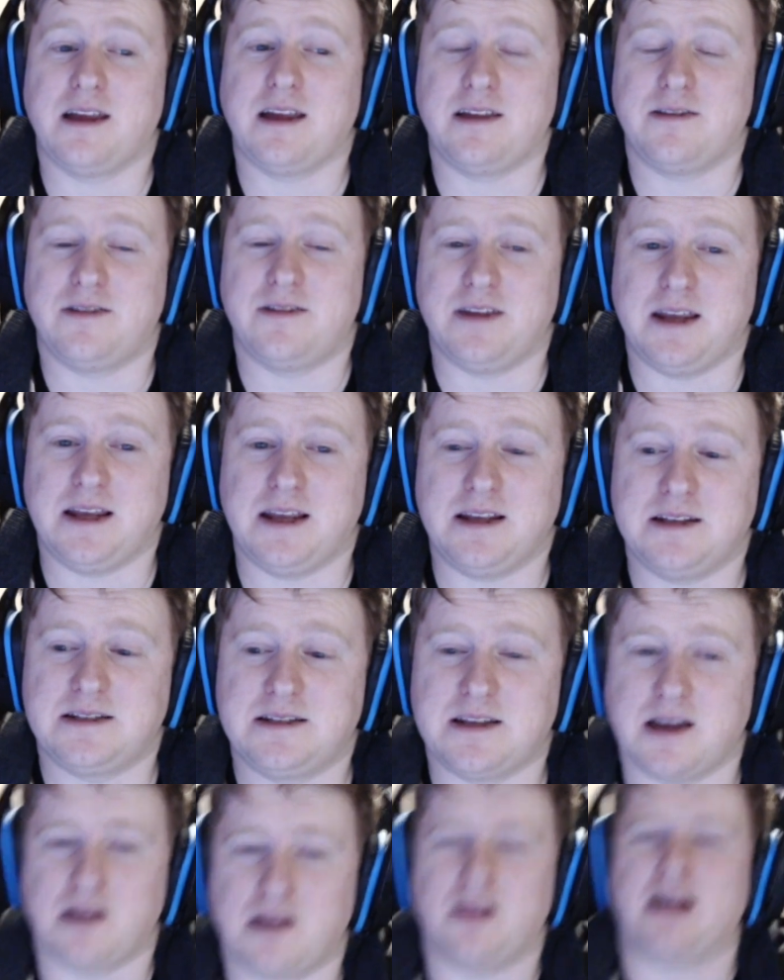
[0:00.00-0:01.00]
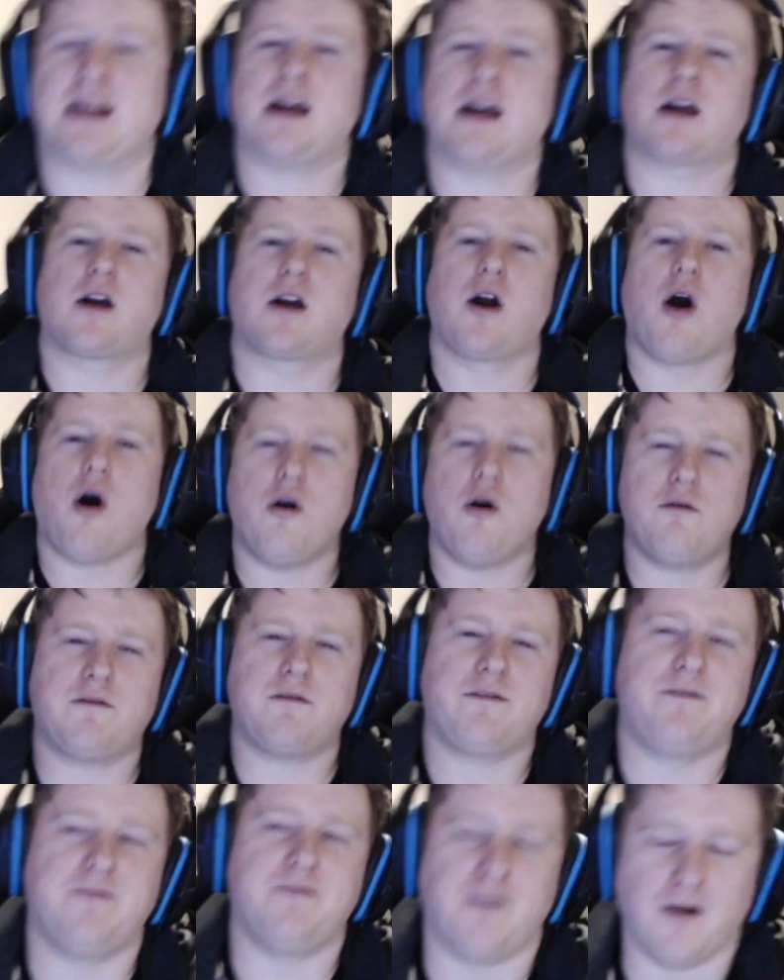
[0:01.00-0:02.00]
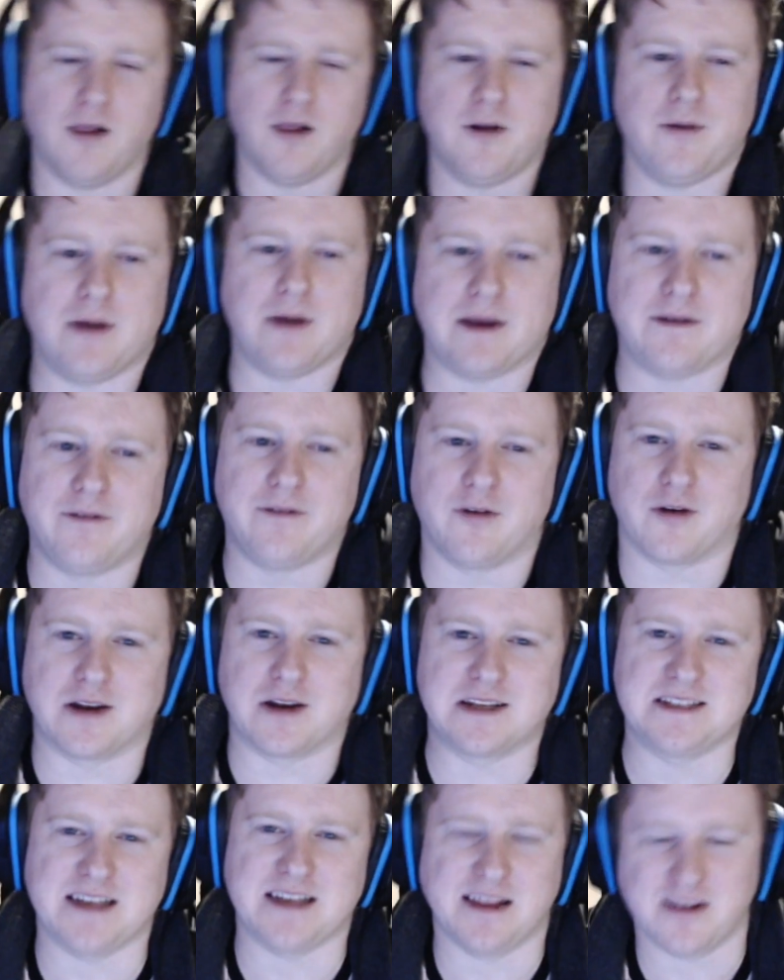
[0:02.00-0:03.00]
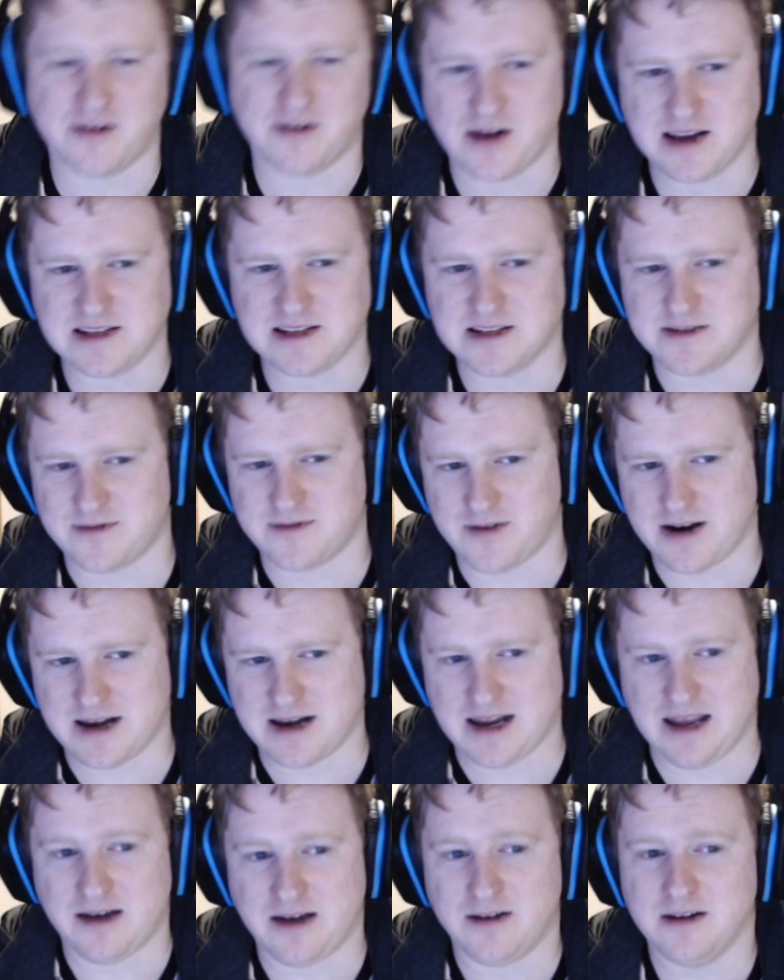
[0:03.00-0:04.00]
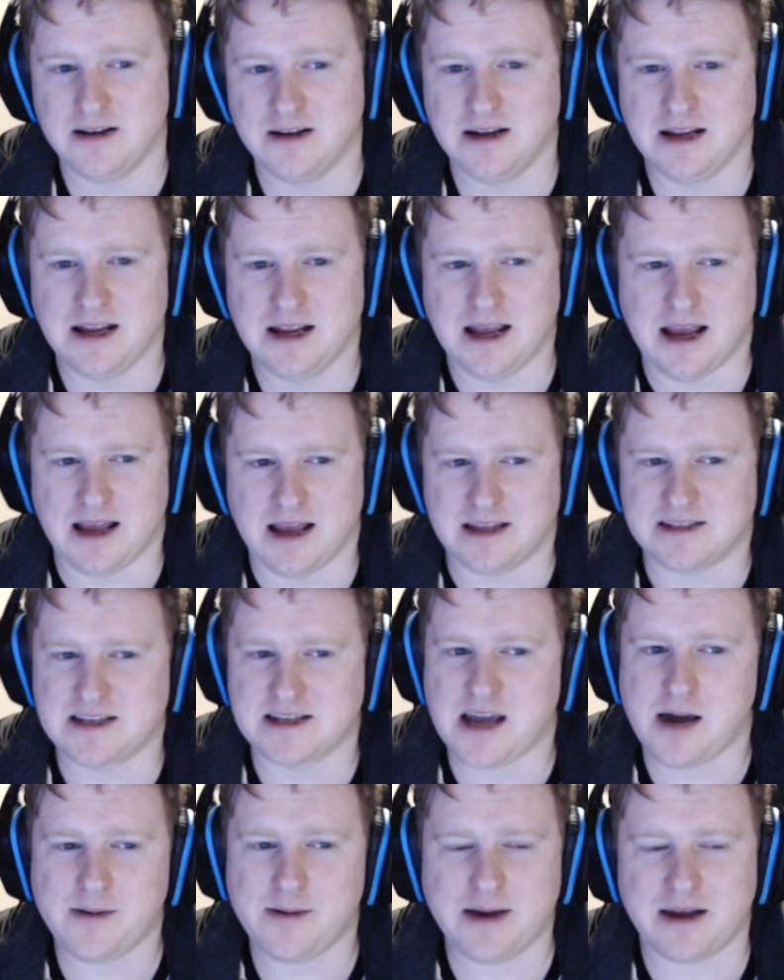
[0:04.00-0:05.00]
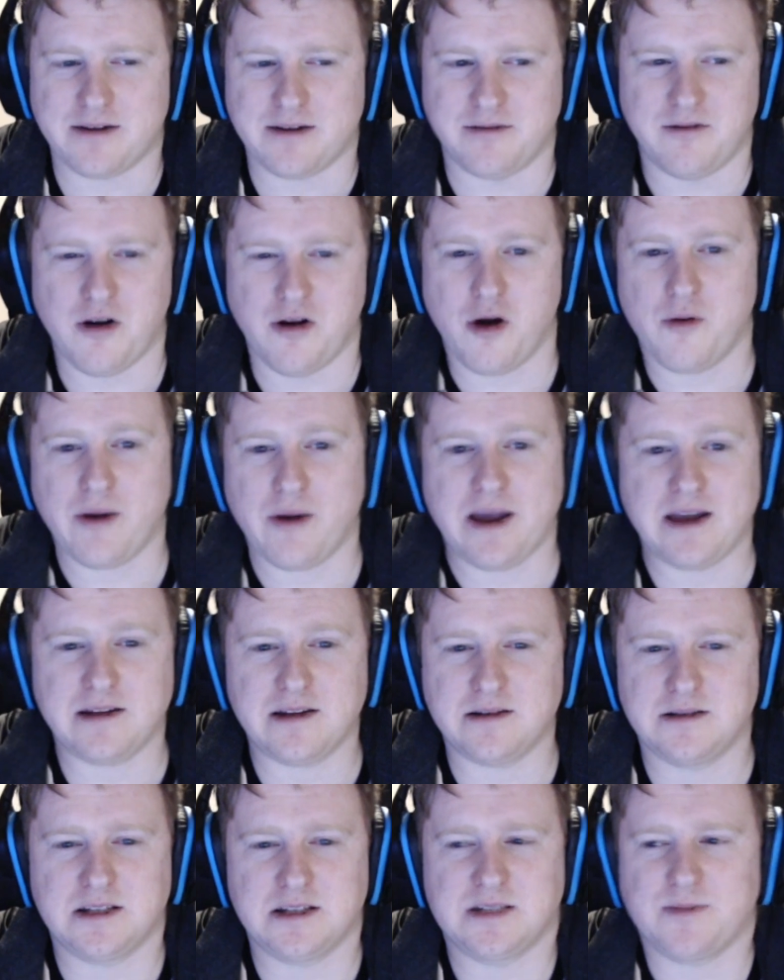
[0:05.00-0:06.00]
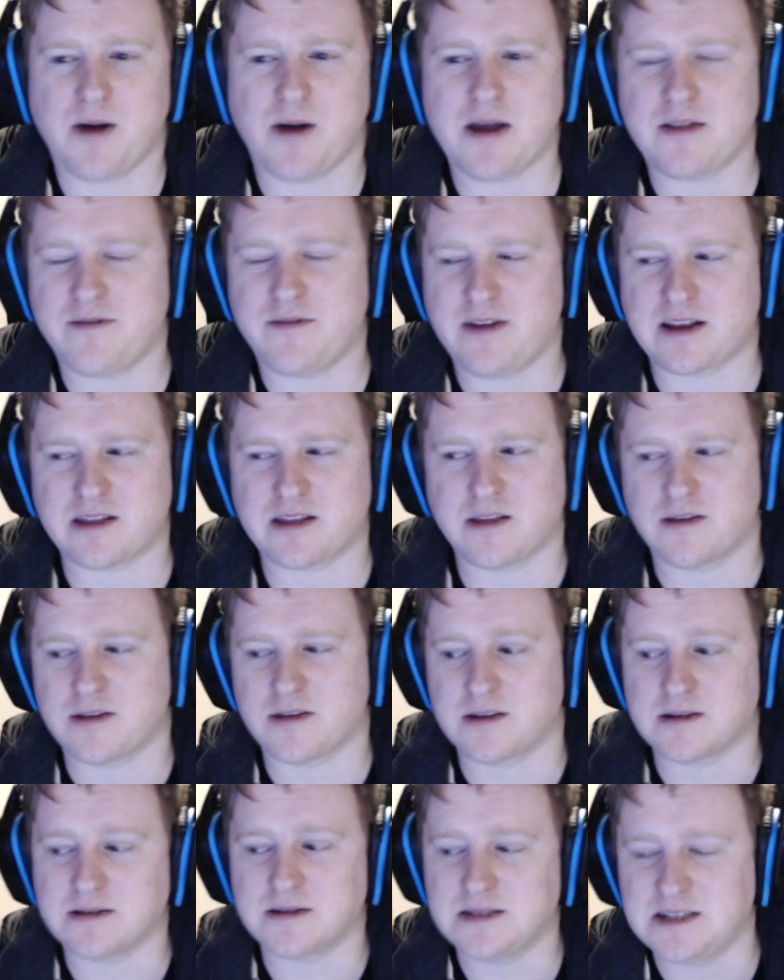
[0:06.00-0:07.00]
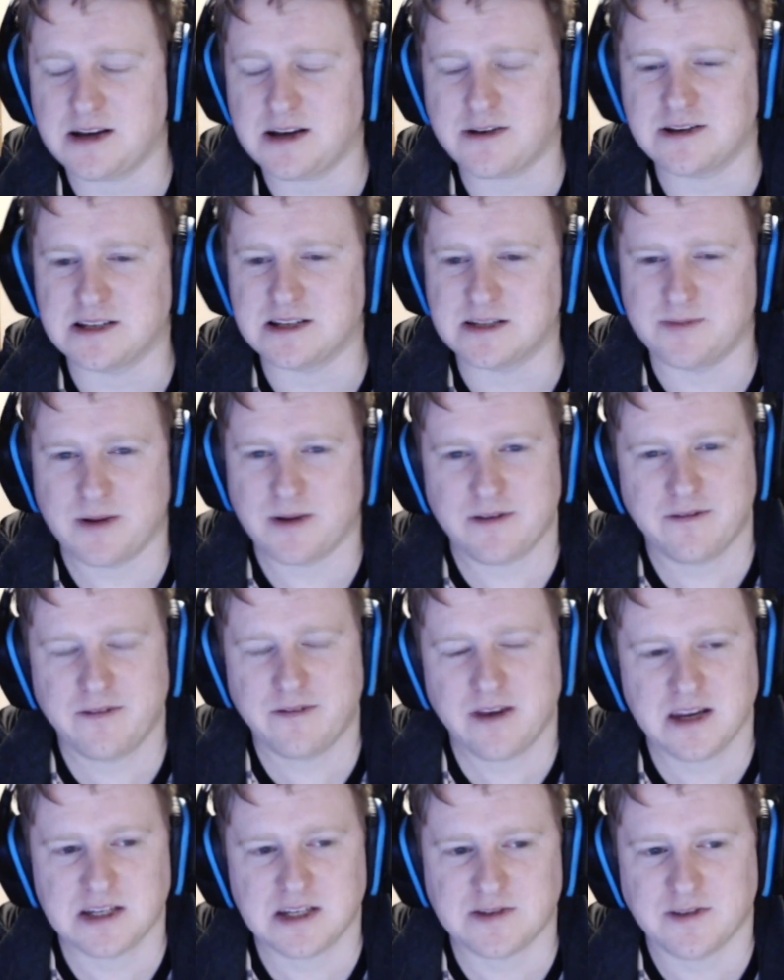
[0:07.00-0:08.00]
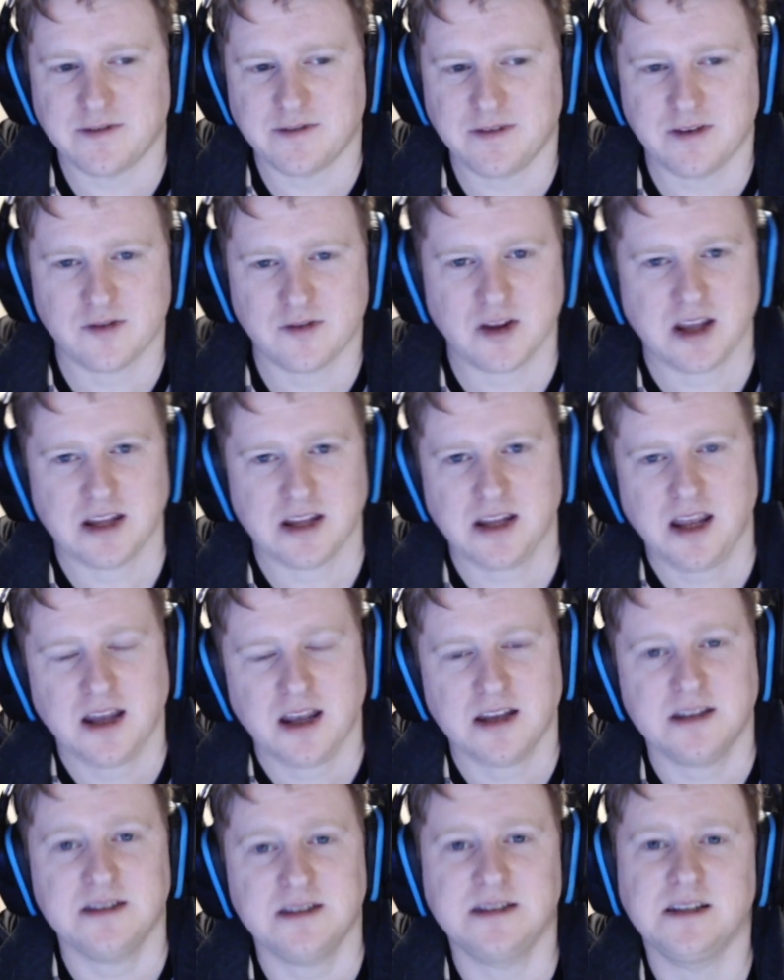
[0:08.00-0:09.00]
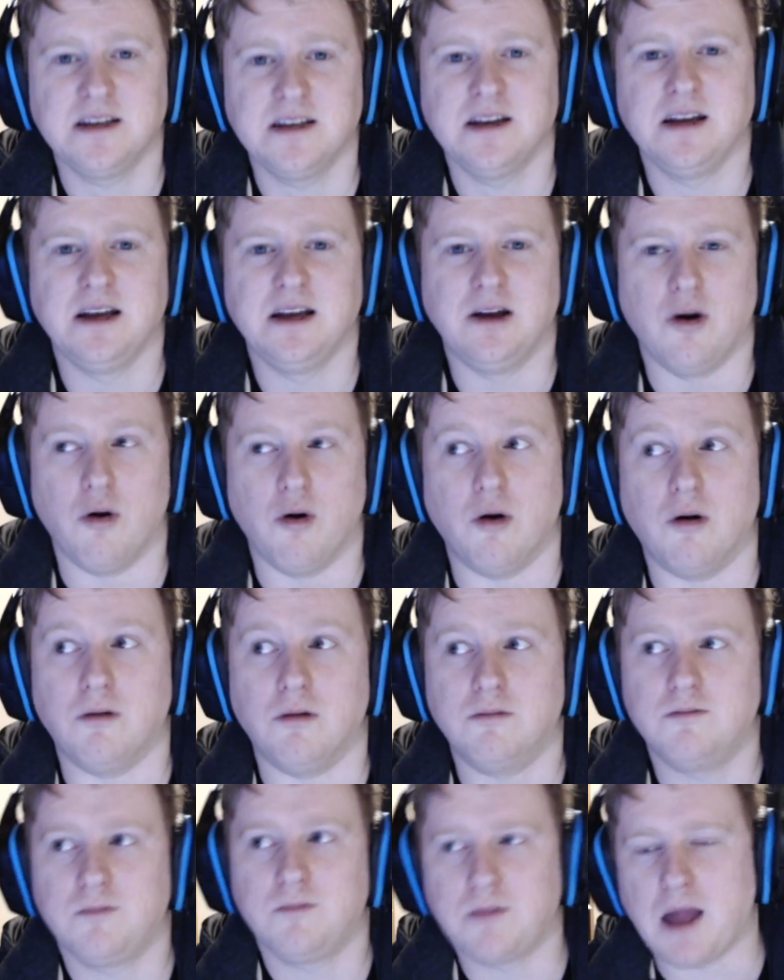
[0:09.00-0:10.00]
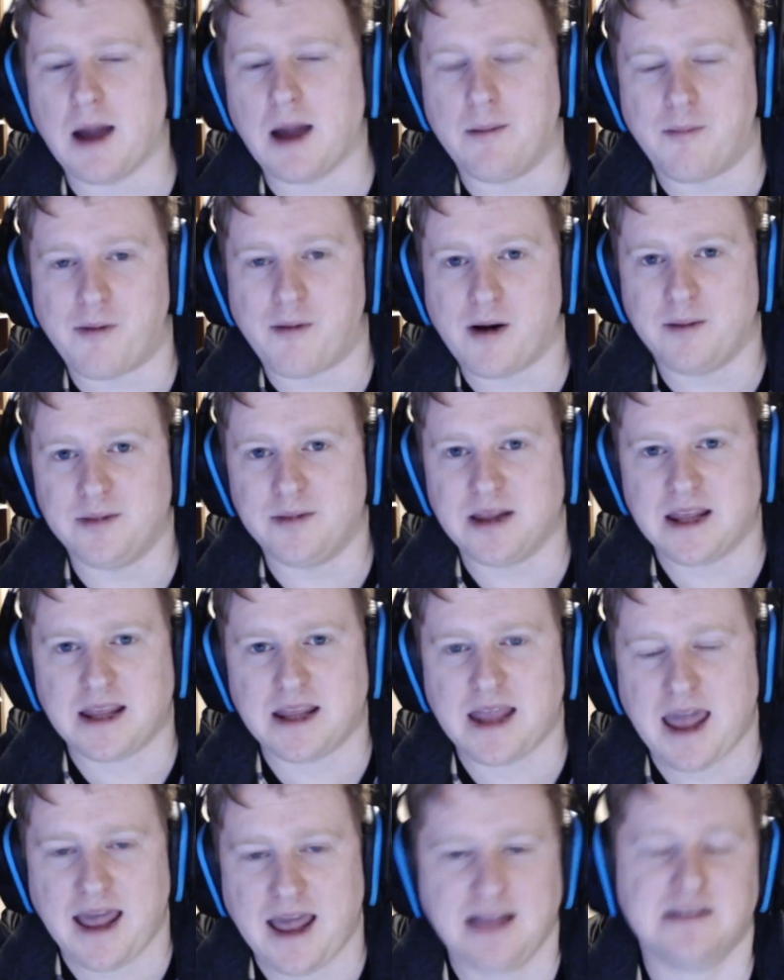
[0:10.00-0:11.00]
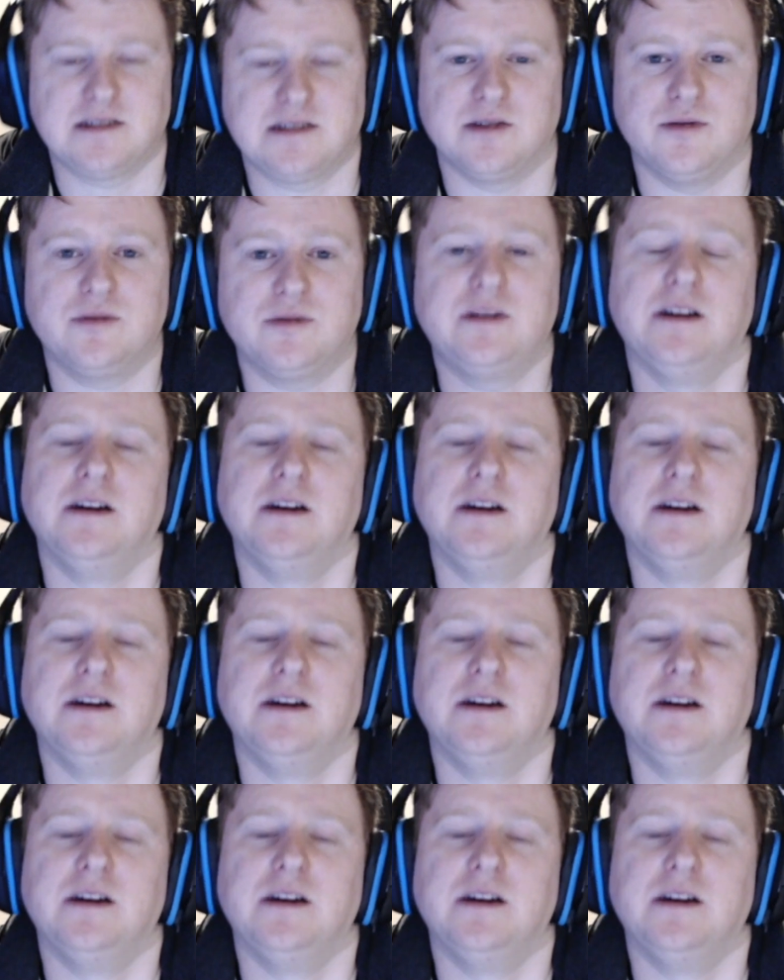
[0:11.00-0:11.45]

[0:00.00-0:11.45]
There's like a cult following for Acceleracers right now. It's come out of nowhere, despite the fact that the series has been finished for 15 years, or abruptly cancelled